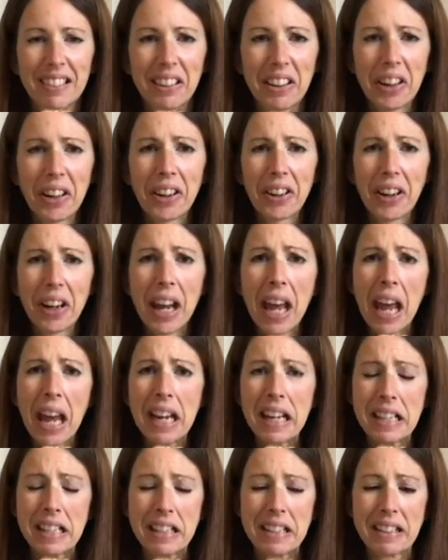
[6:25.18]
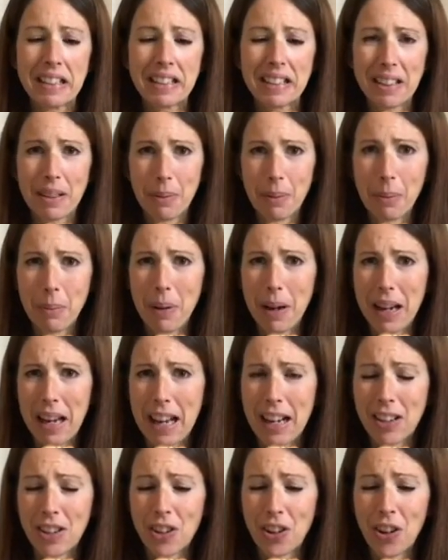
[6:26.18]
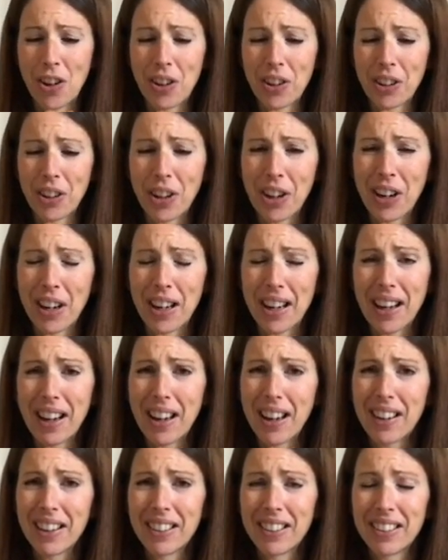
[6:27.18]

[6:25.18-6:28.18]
And I ate some of my hedgehog earlier.